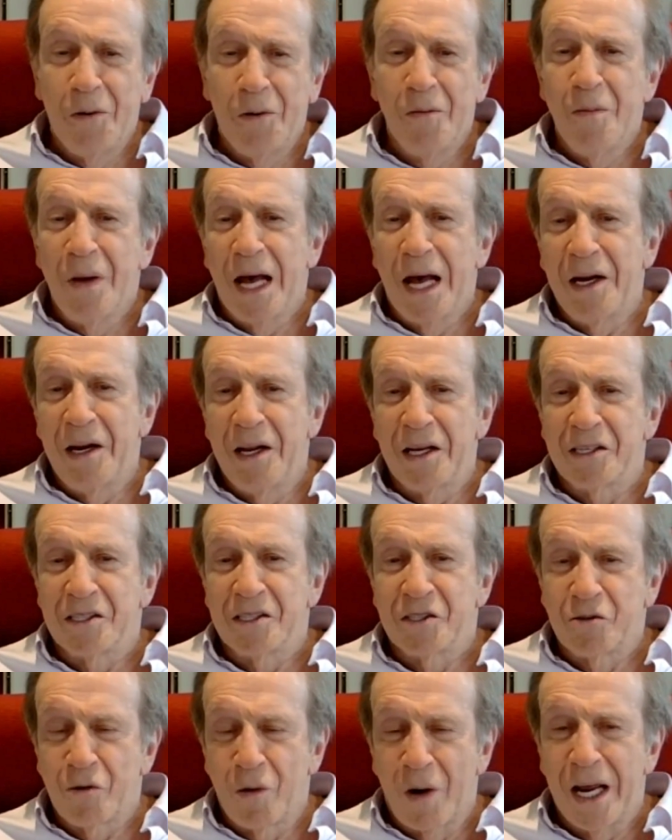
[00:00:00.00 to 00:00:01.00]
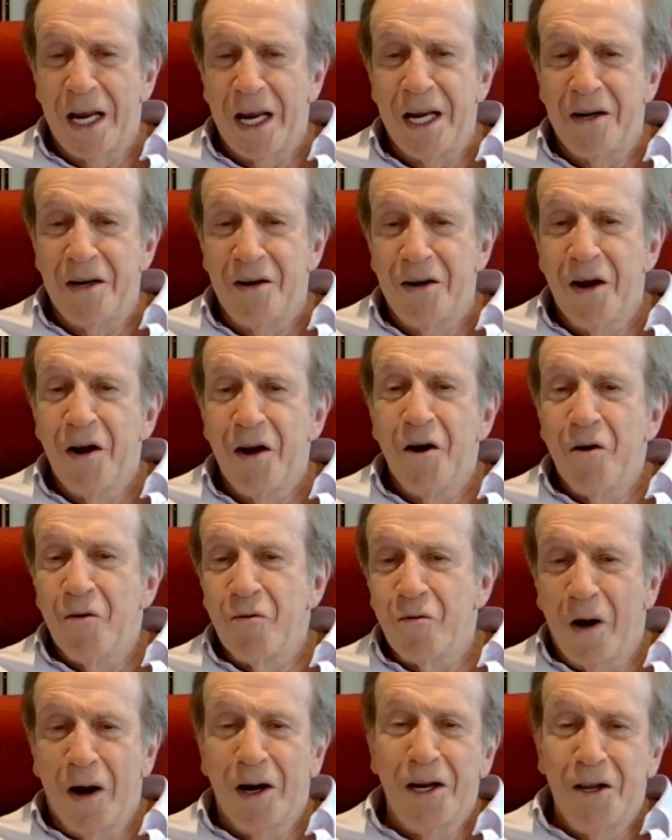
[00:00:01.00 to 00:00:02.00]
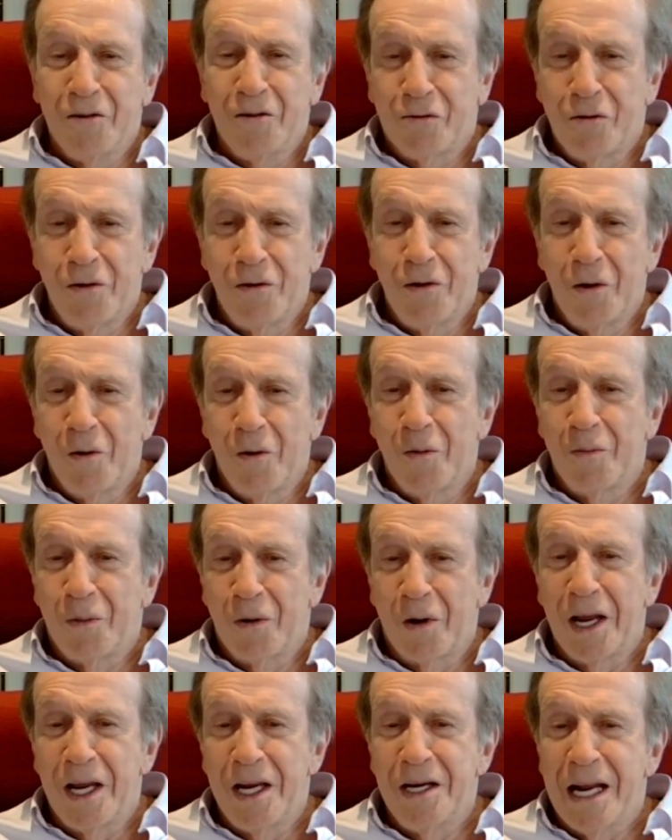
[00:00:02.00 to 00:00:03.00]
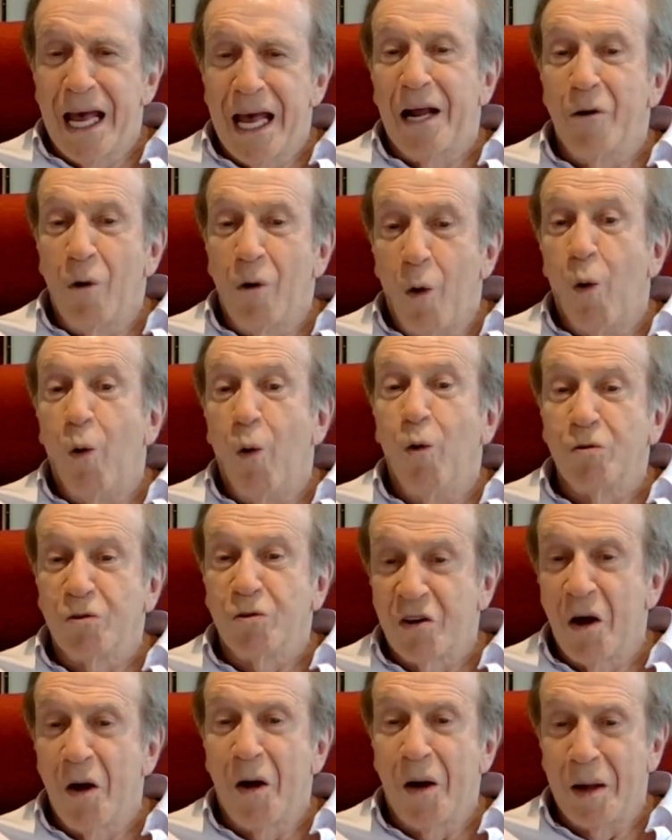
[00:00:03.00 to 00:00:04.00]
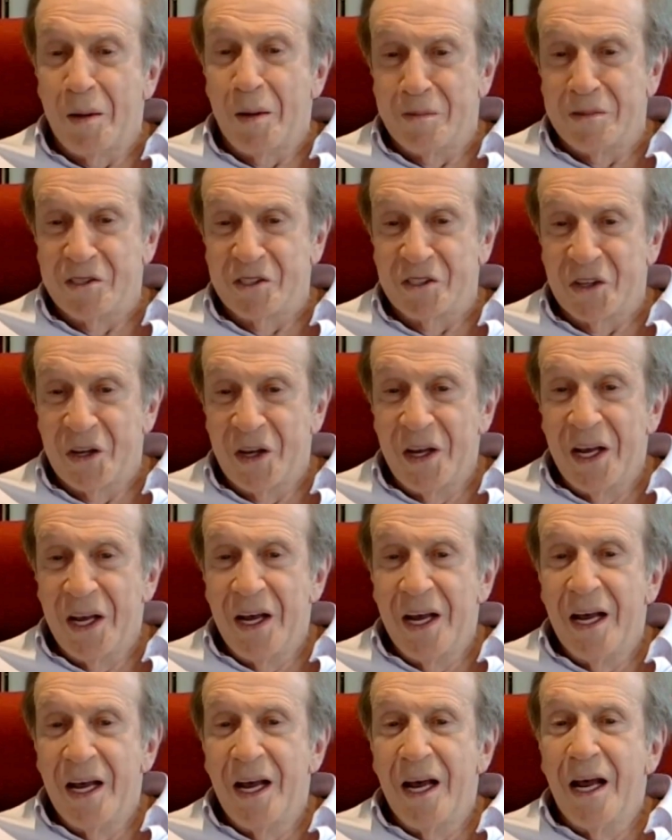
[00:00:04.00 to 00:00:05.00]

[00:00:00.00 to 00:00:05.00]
hypermanic strain running through your brain at all times.